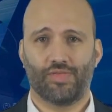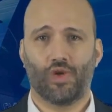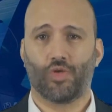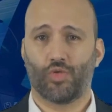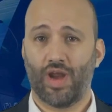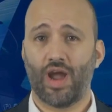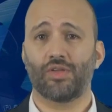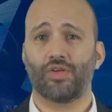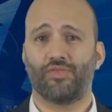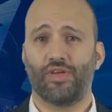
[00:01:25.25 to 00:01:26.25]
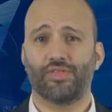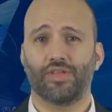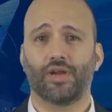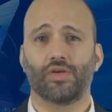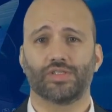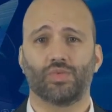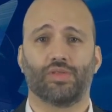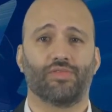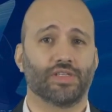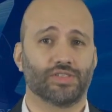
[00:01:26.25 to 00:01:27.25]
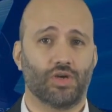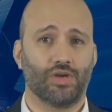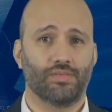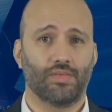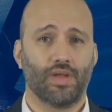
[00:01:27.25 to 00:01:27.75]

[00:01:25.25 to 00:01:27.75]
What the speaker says: or 350 degrees with fans on,